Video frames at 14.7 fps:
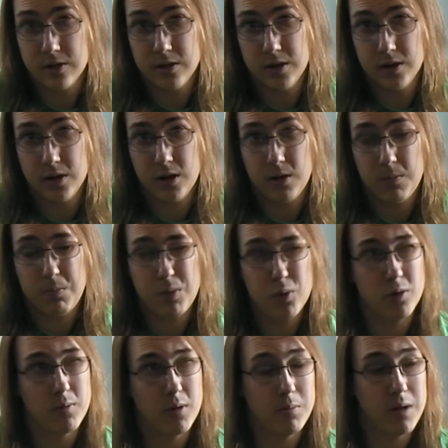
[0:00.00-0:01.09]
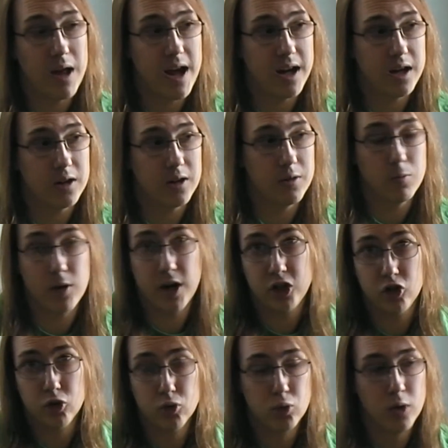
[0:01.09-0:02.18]
Pokemon Black, White
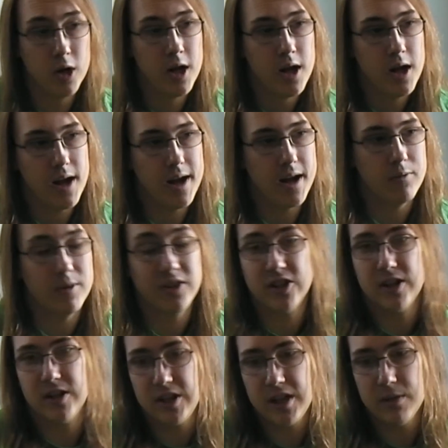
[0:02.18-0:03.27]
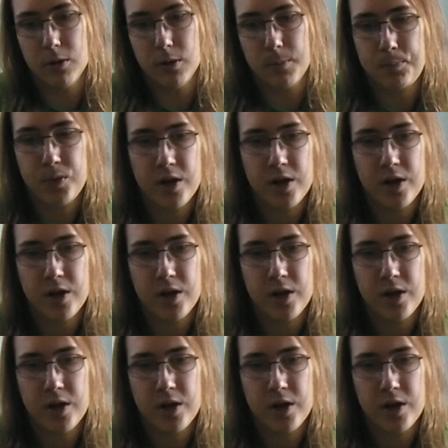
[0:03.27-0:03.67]
2 and Resident Evil.